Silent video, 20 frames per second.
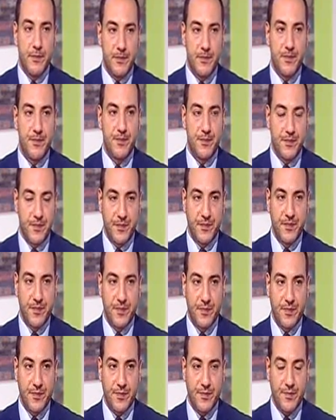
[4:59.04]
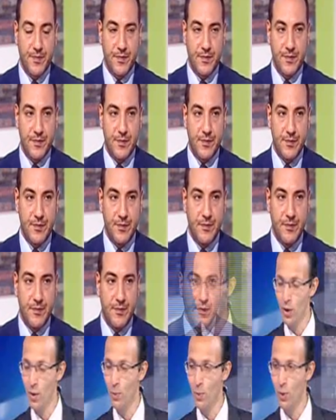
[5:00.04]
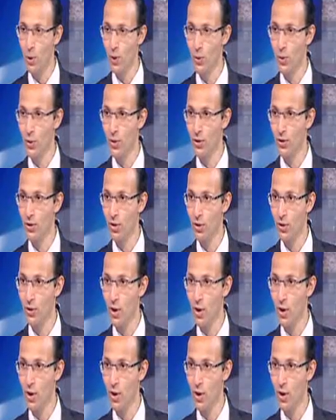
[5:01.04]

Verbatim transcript: Yes. You mentioned uh, two important